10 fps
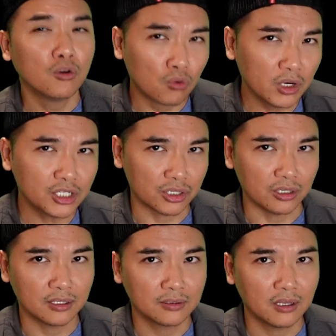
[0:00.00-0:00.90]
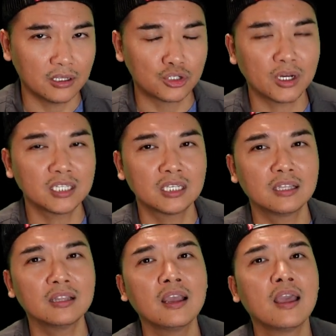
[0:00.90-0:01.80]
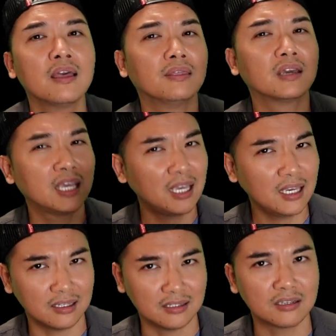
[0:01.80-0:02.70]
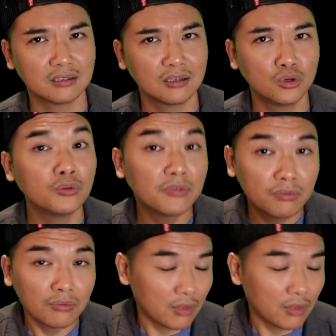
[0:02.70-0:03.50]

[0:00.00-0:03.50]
Richard, addressing the kids who,